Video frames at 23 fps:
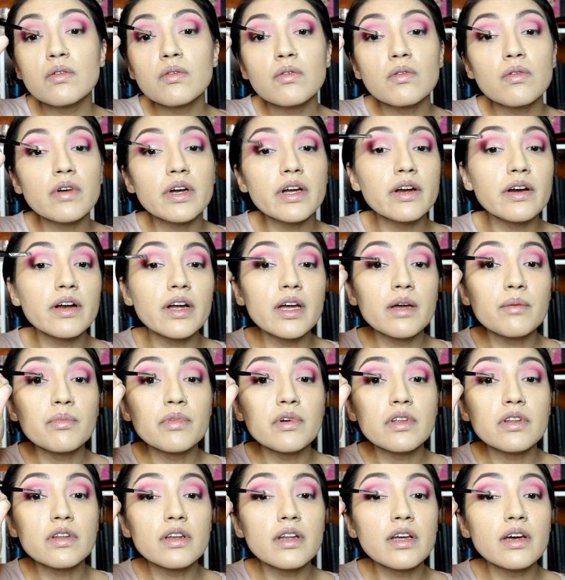Where I
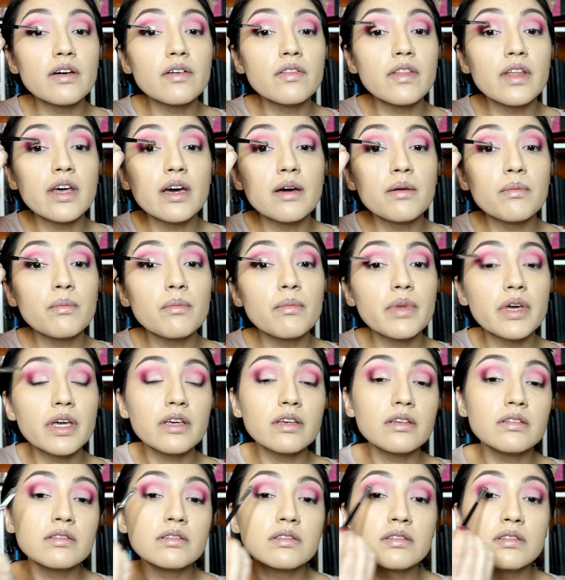put down that
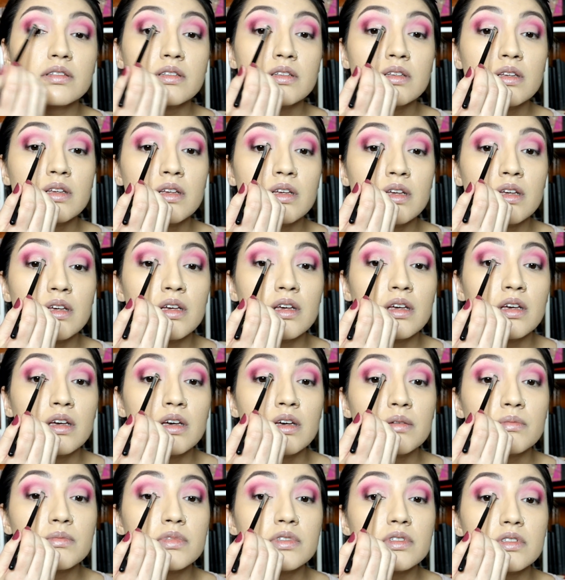base.
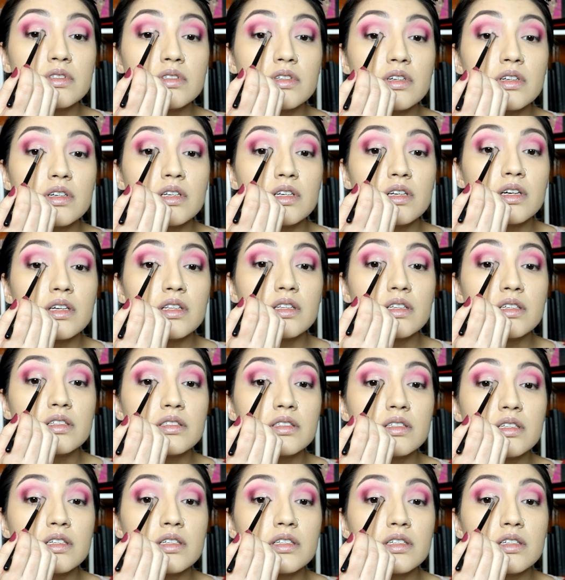Starting on
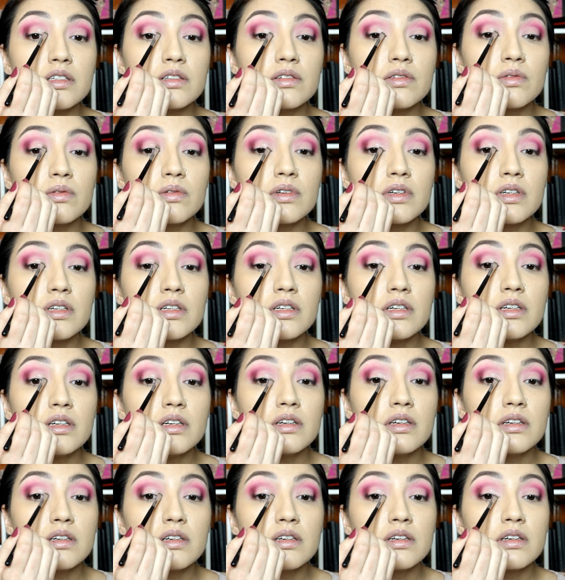this inner corner